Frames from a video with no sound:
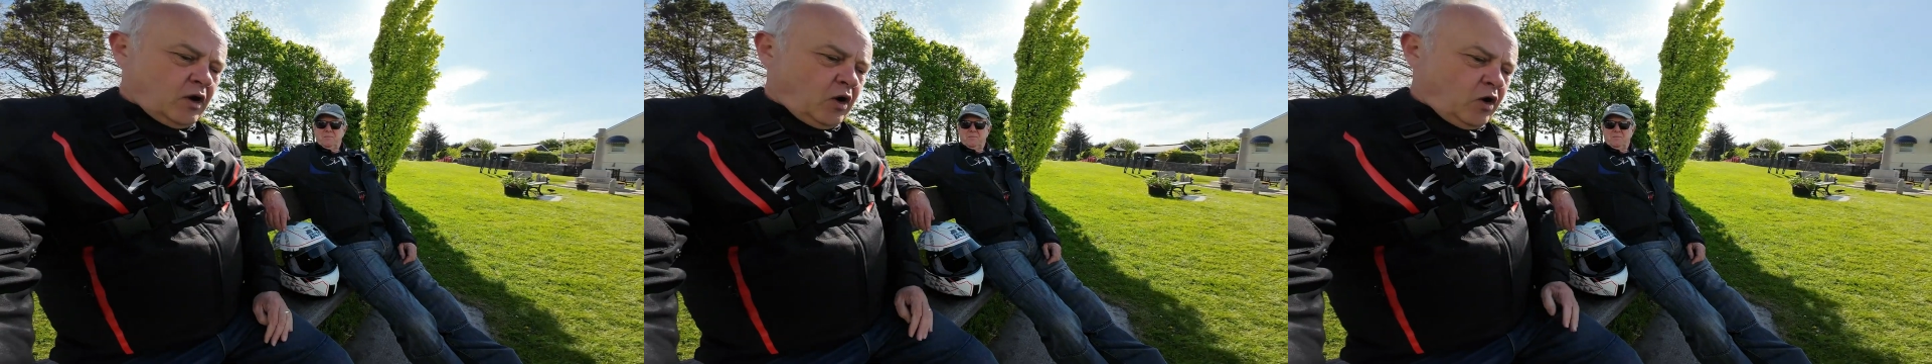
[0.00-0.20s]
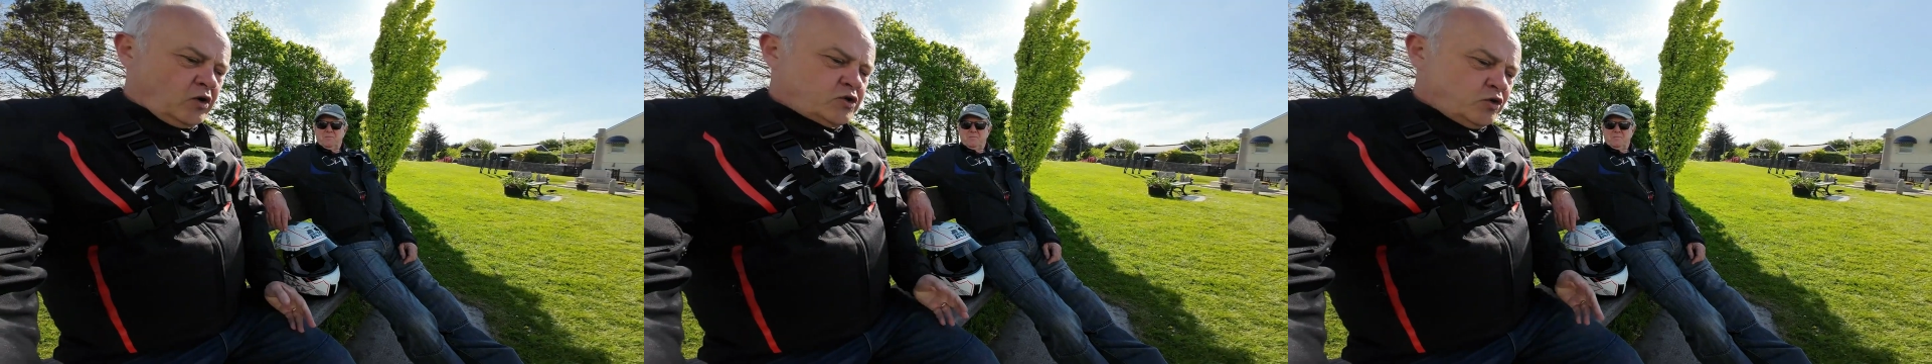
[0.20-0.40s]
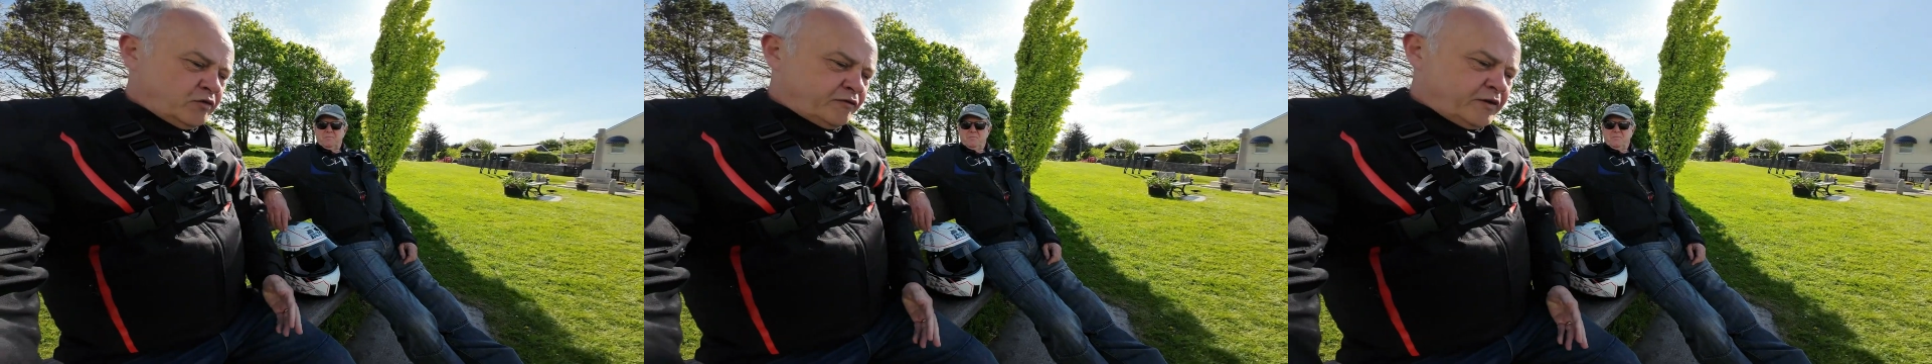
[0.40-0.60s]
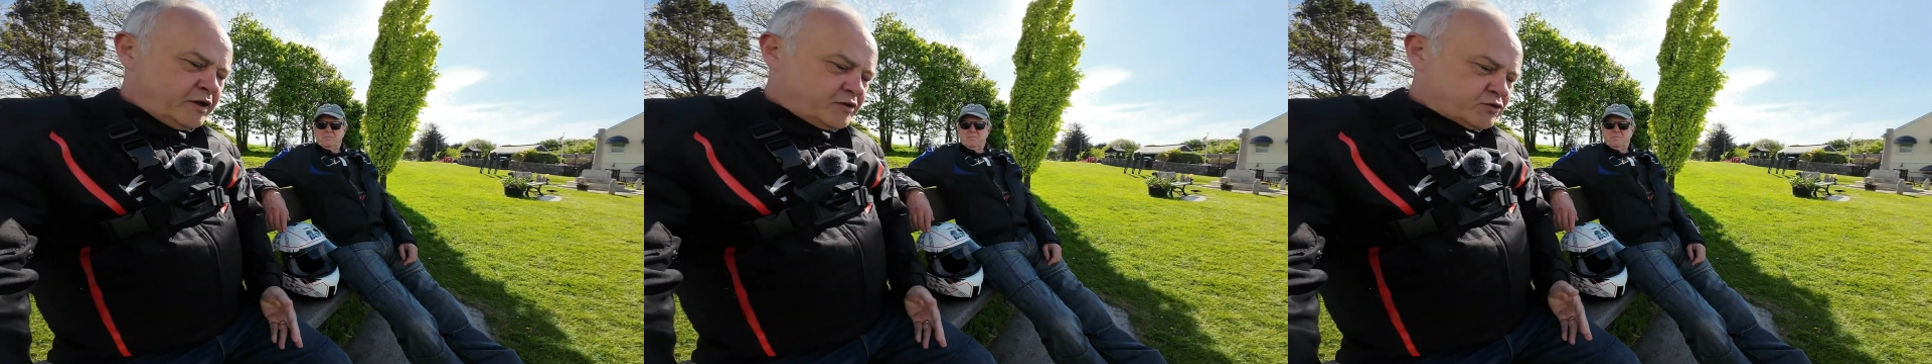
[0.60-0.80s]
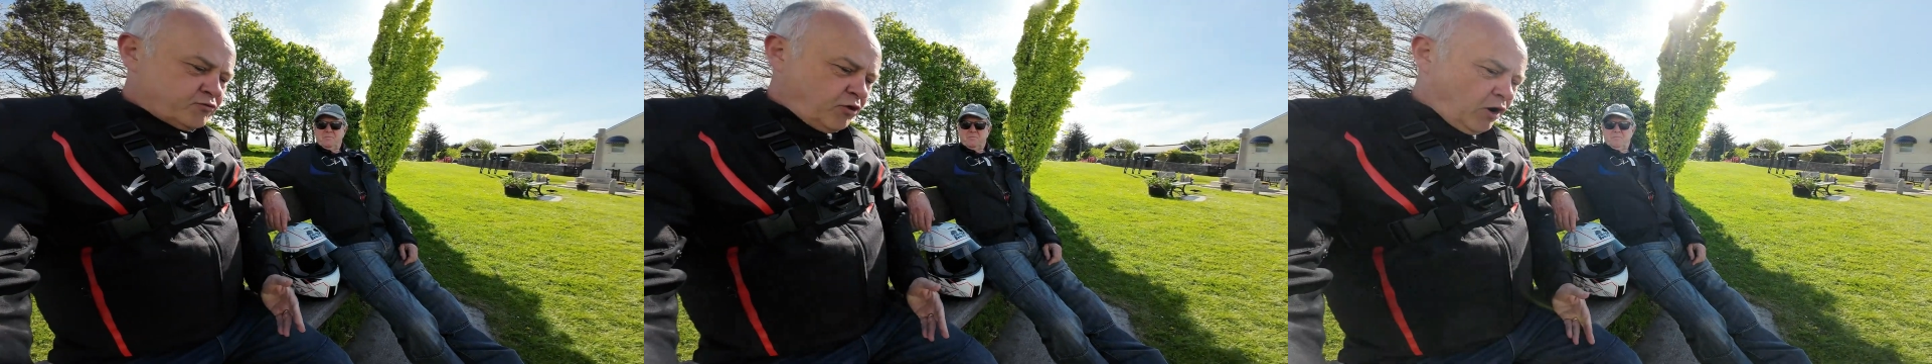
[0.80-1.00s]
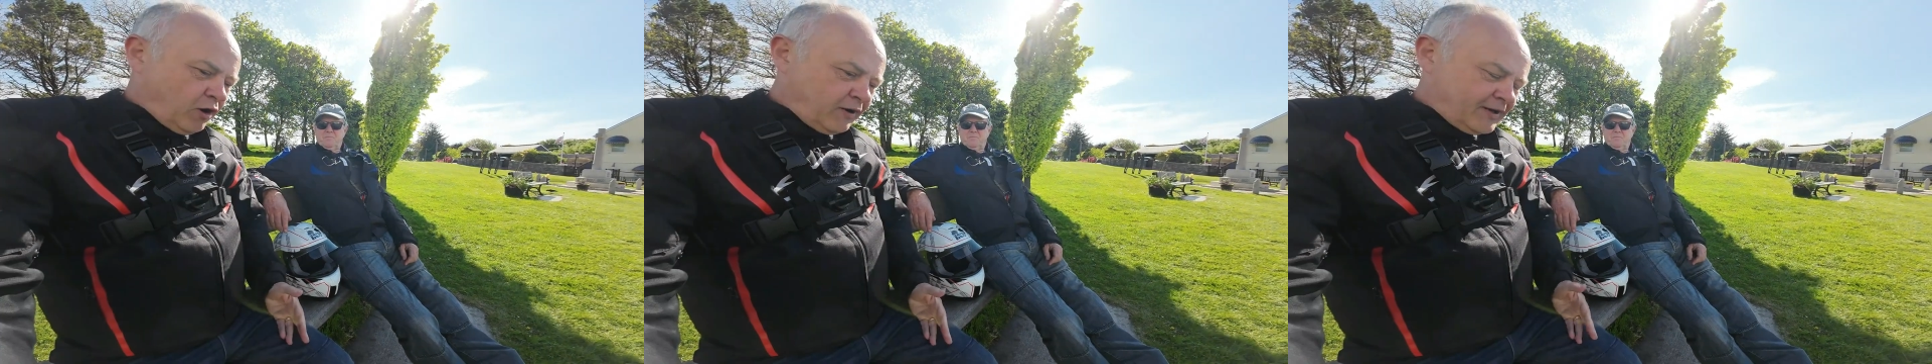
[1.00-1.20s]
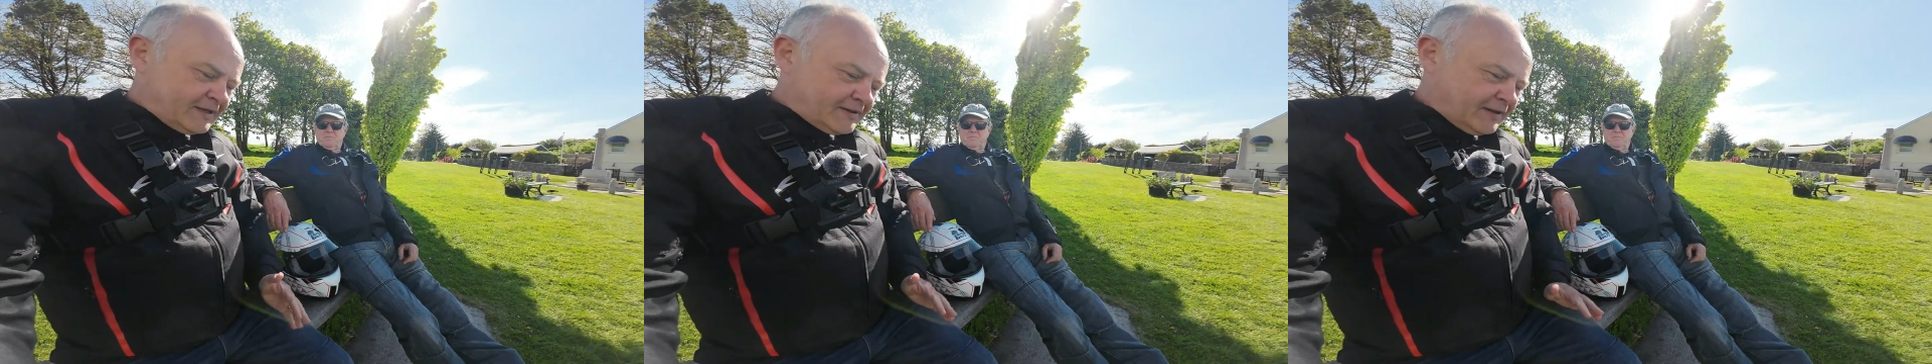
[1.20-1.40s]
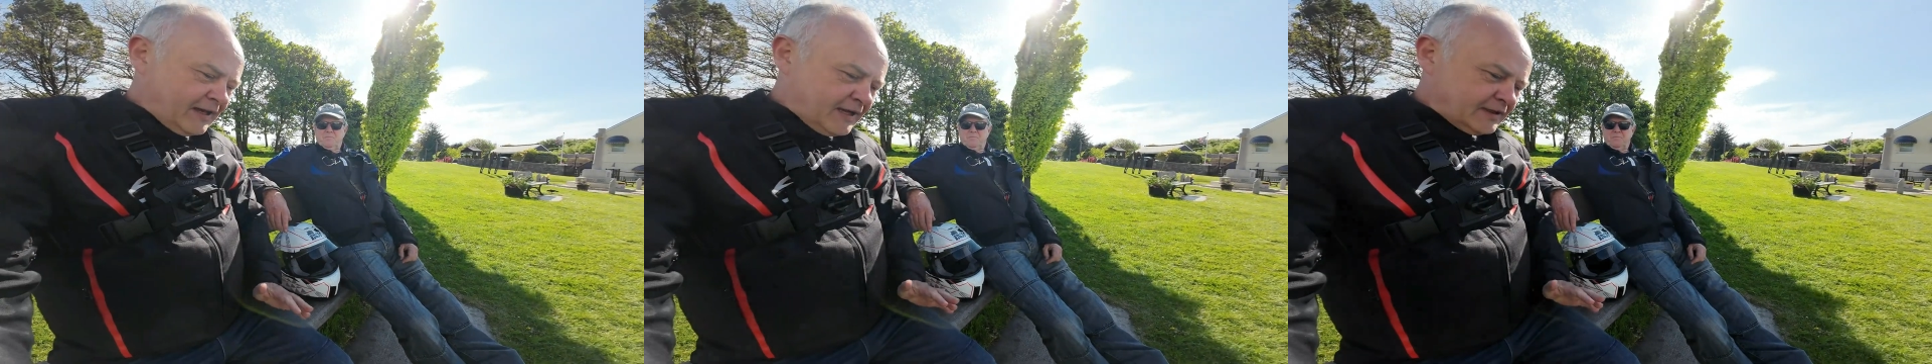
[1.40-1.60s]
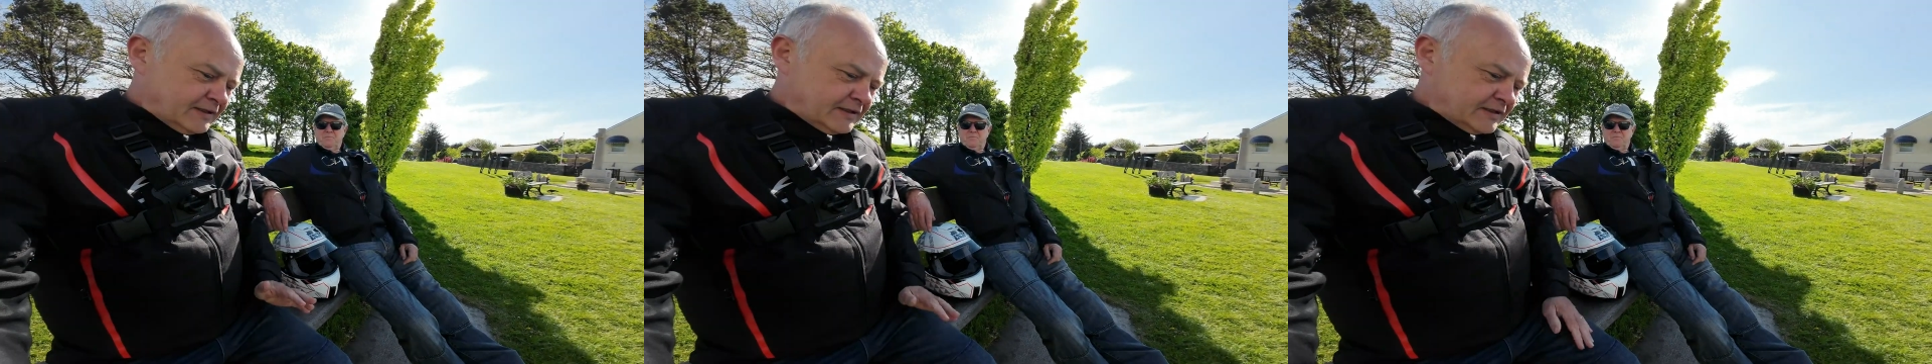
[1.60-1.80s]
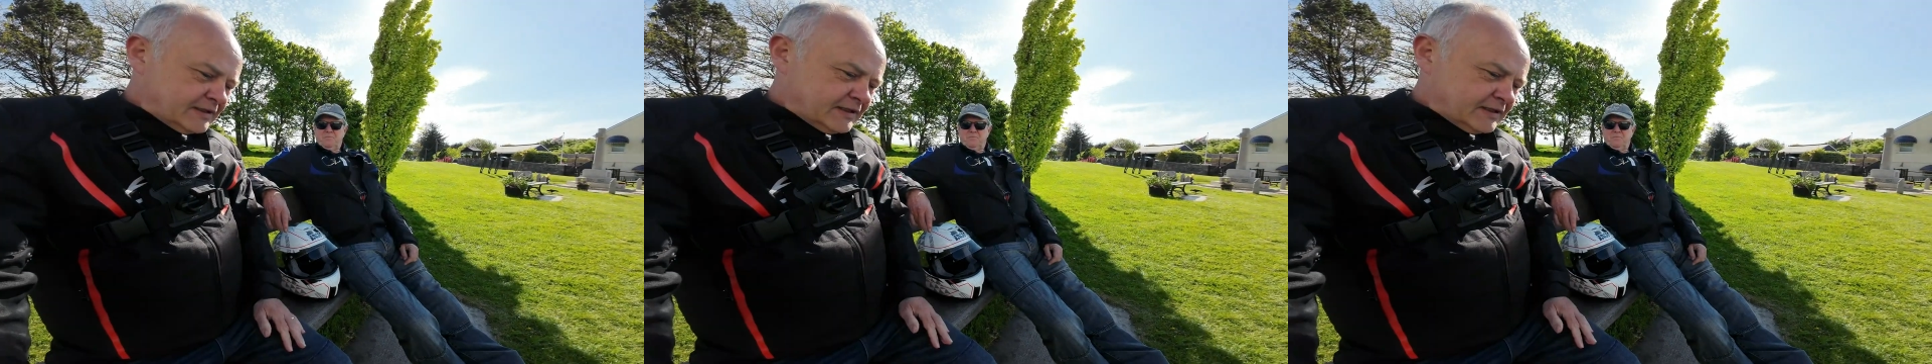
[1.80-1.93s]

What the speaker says: on your first ride then,